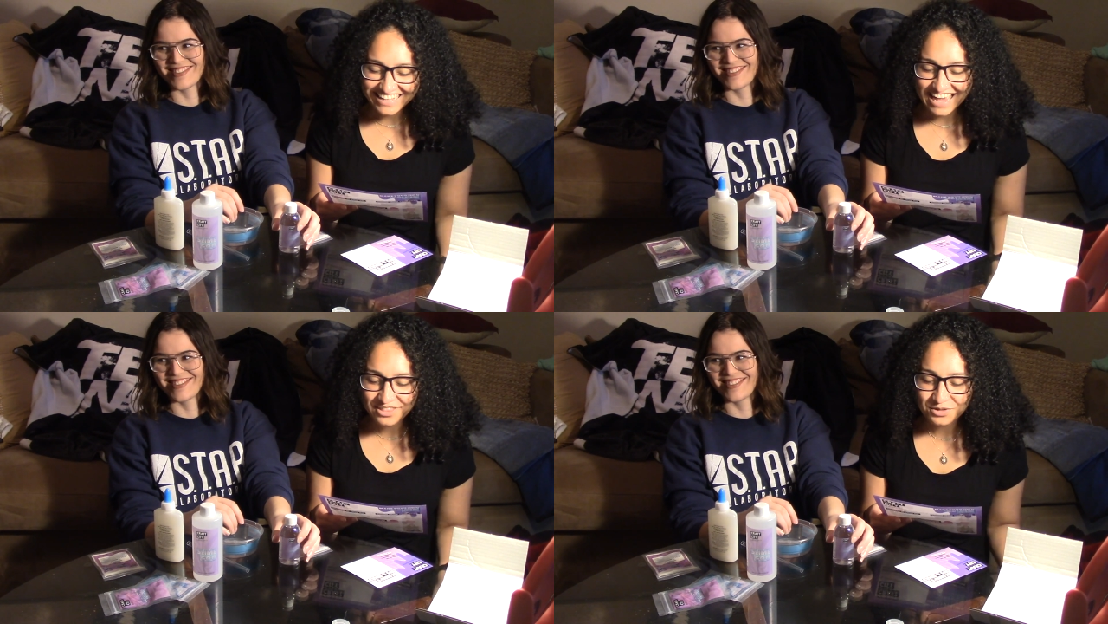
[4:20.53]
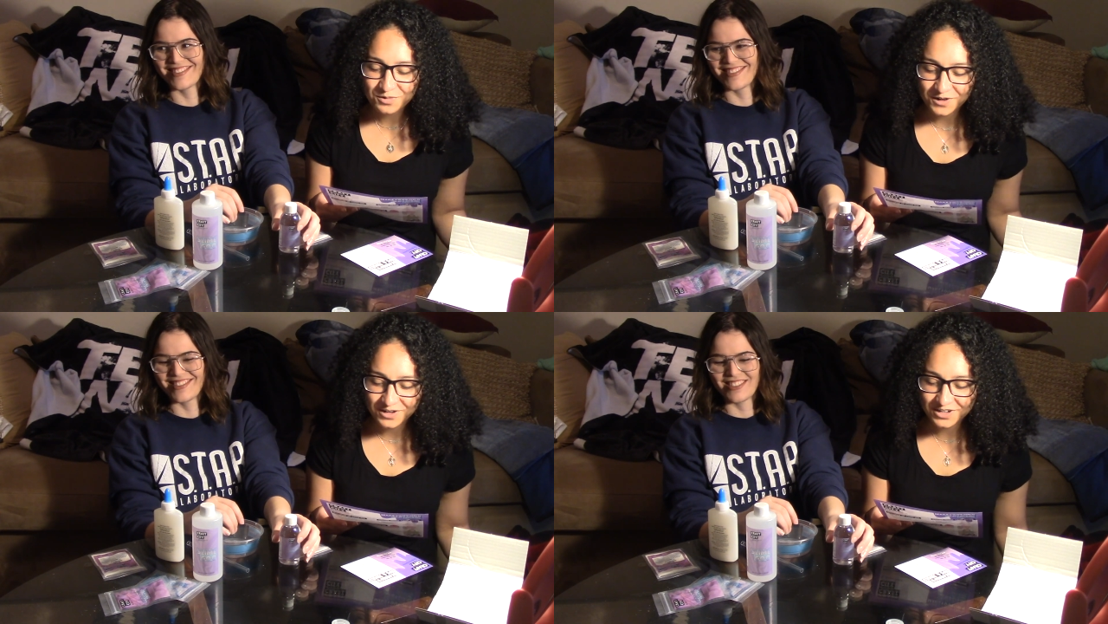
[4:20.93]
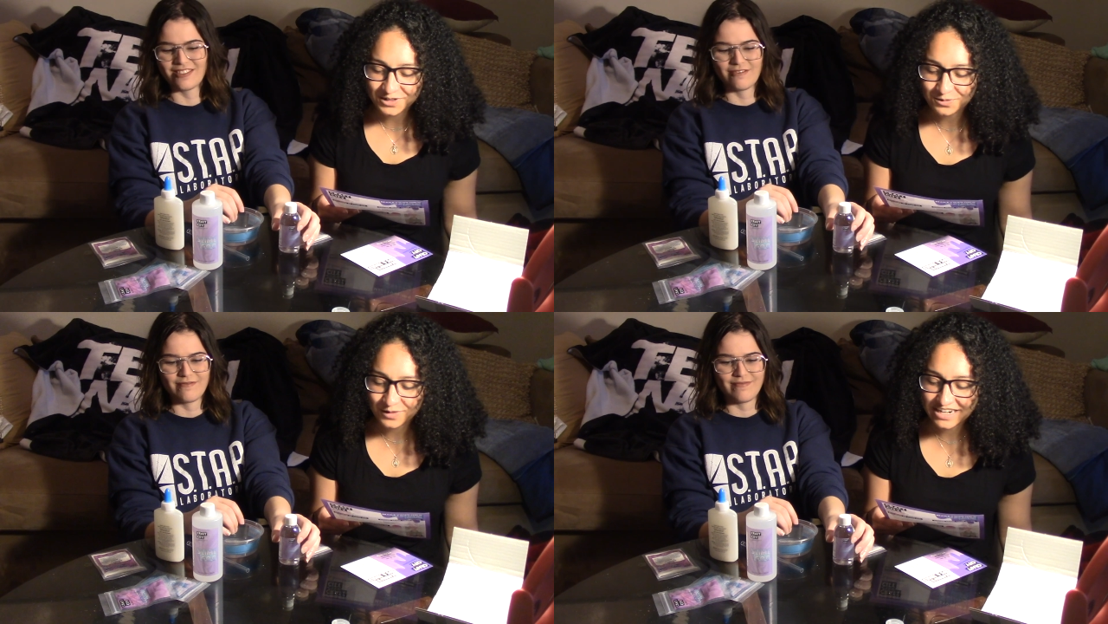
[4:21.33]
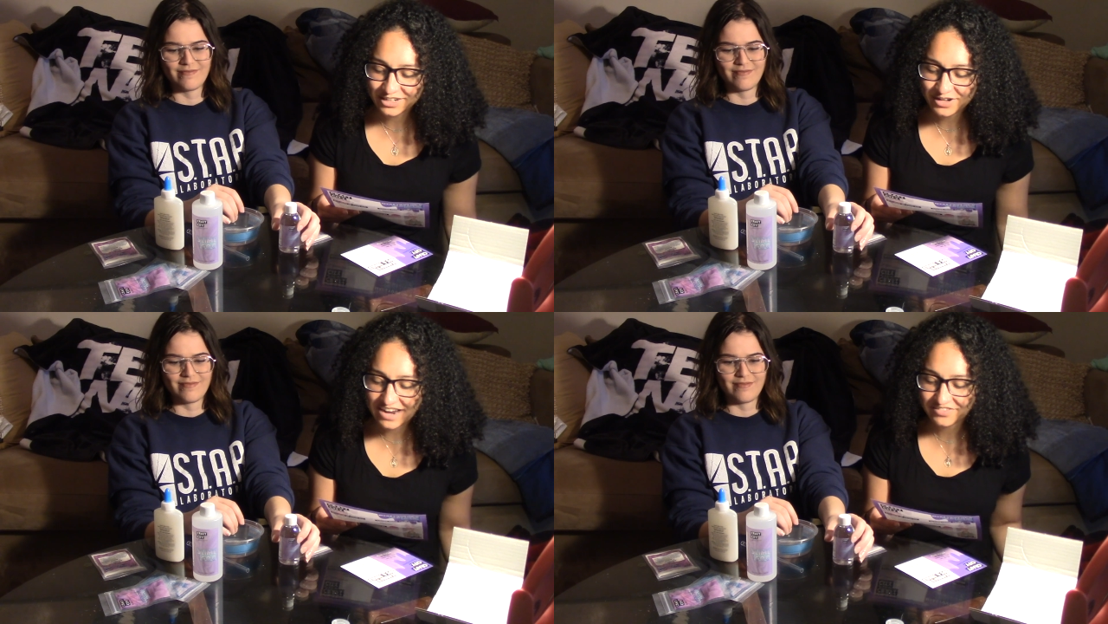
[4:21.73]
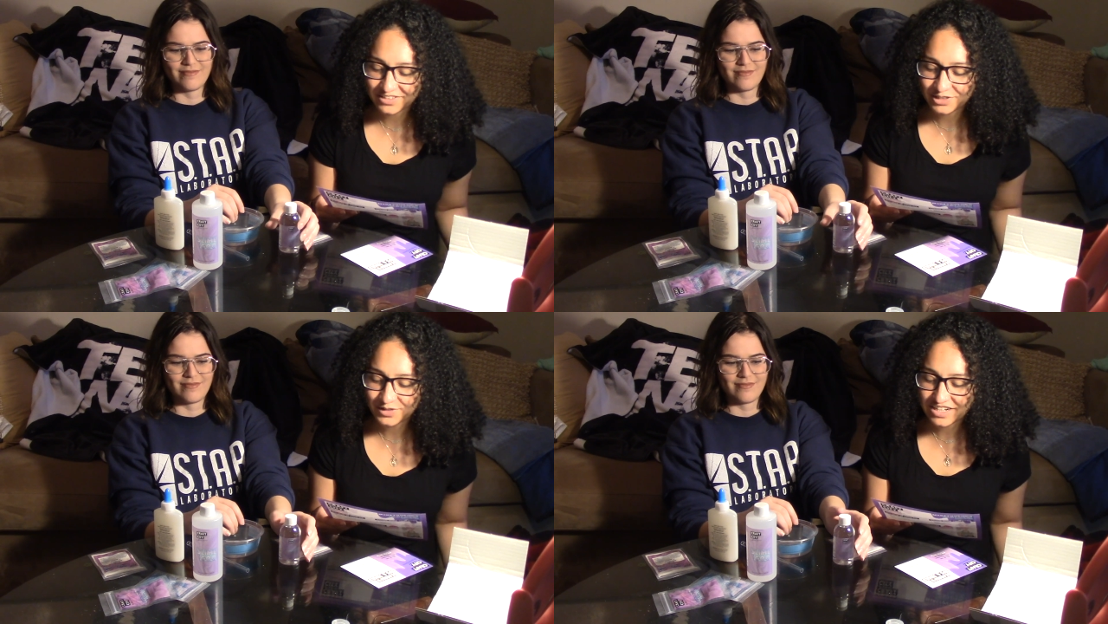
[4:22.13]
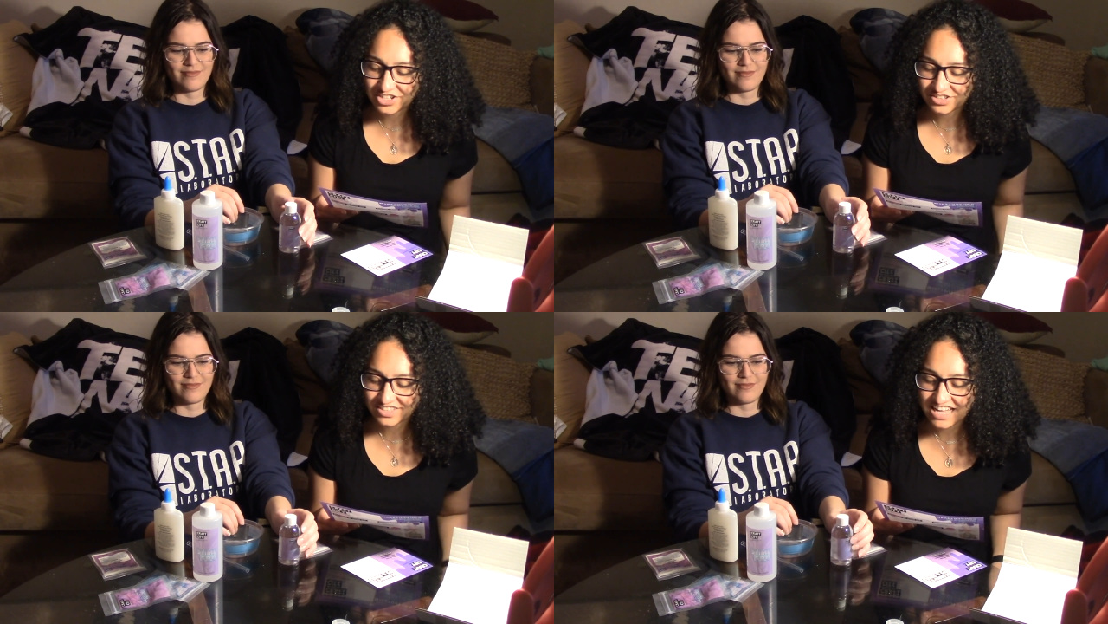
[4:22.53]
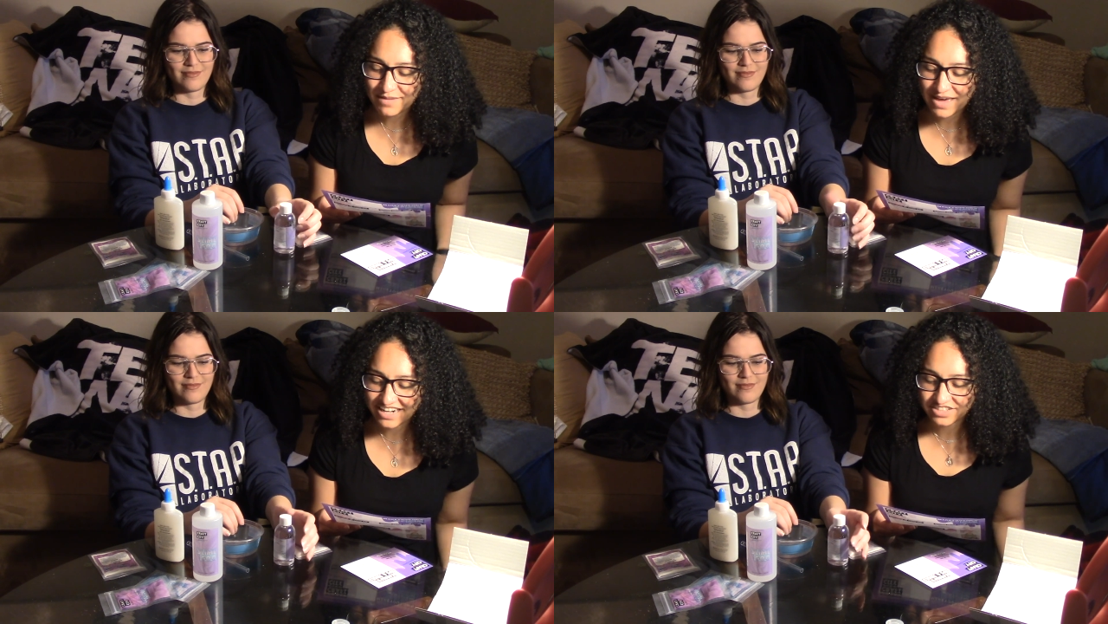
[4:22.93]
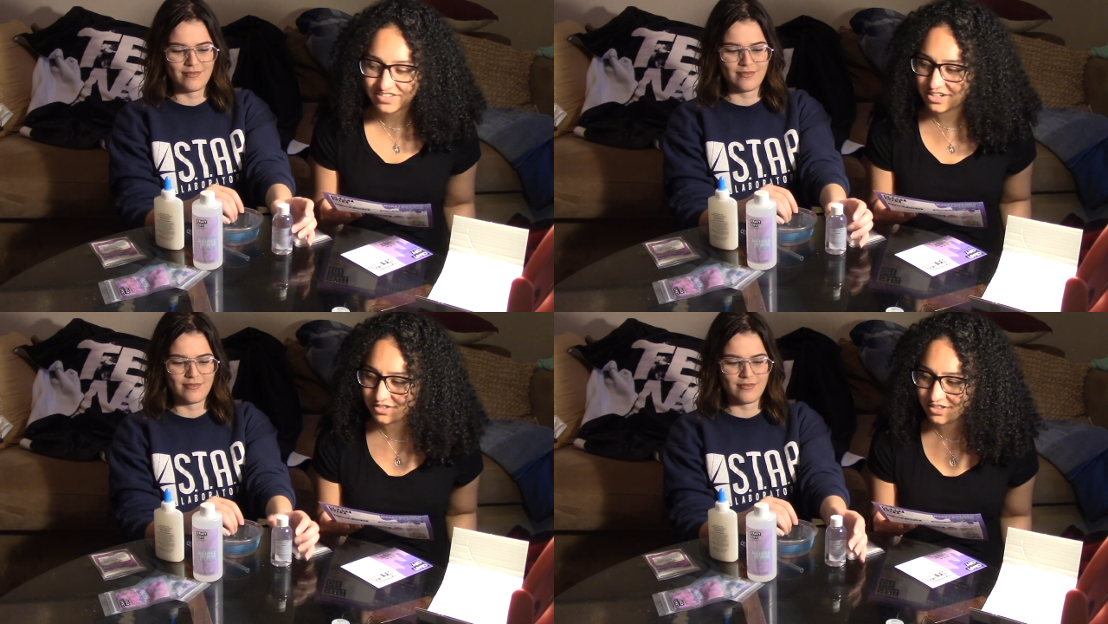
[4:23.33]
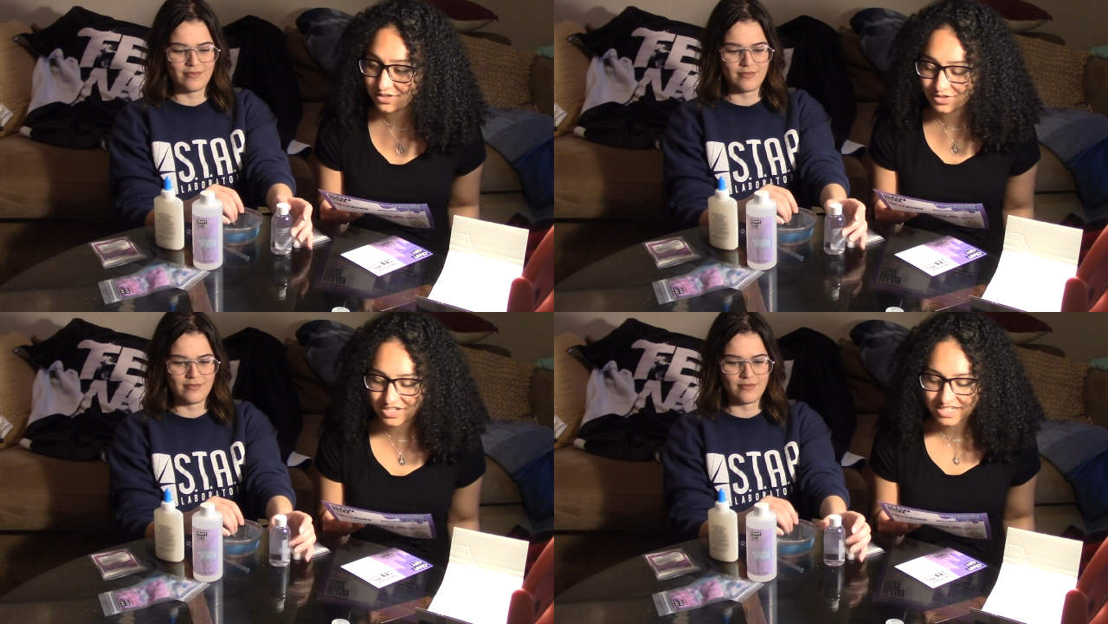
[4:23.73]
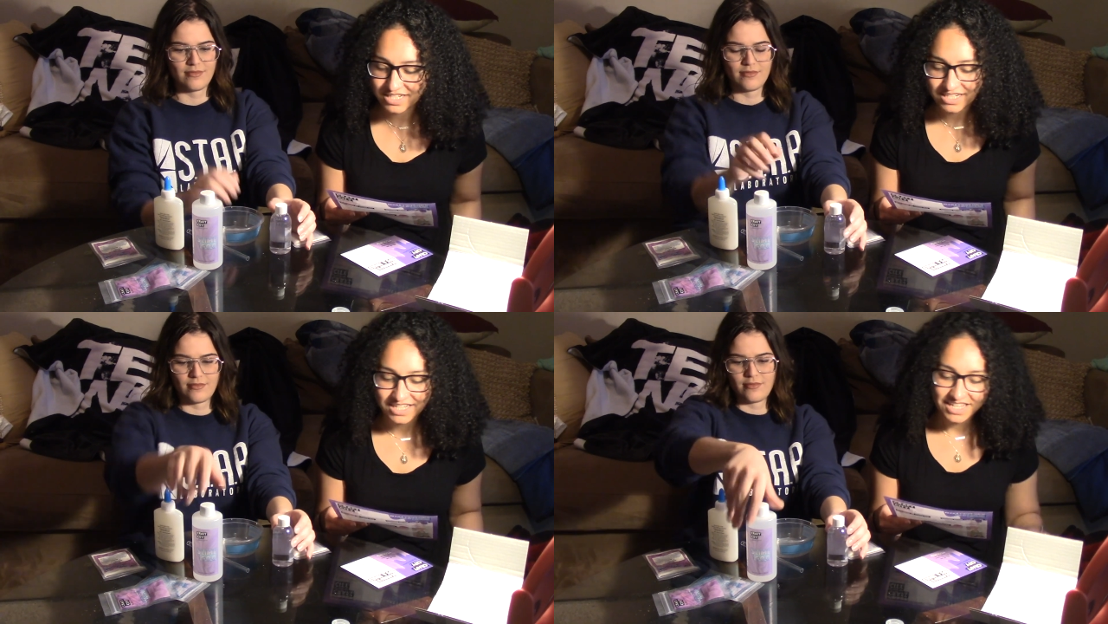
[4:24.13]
Speaker 1: Gather water, your white craft glue, and your slime activator solution.